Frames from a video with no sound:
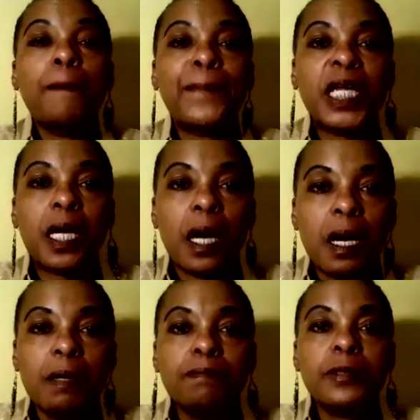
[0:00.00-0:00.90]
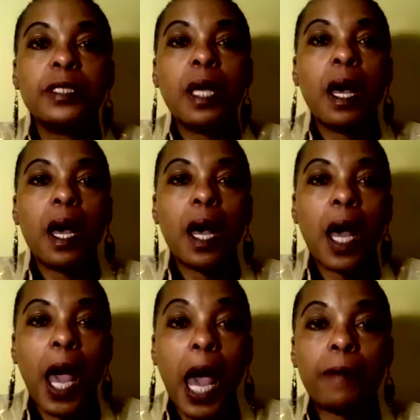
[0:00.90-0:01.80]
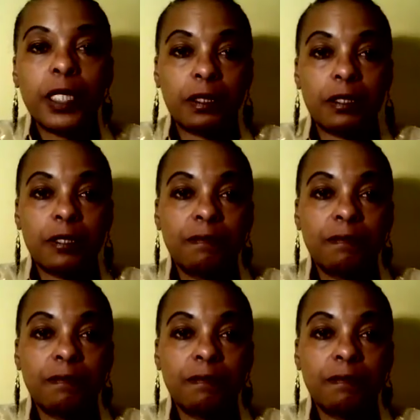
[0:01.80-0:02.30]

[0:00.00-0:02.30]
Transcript: becomes a habit.